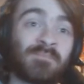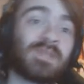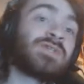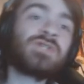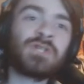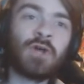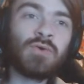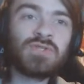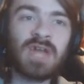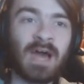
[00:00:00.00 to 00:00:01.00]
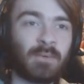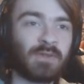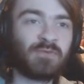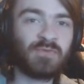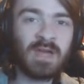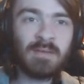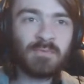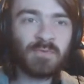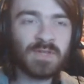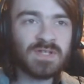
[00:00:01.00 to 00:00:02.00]
This is a ghost tower. The theme
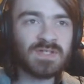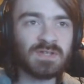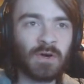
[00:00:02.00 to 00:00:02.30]
for this